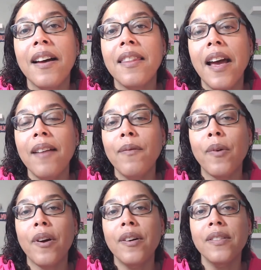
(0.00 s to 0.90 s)
that
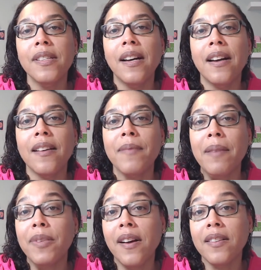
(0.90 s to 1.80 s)
world. I
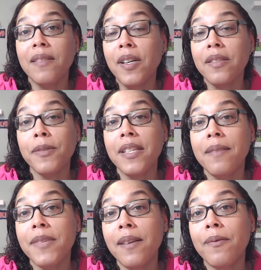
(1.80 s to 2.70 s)
belong to multiple
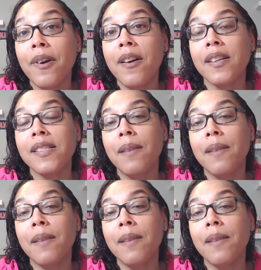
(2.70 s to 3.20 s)
teams at work.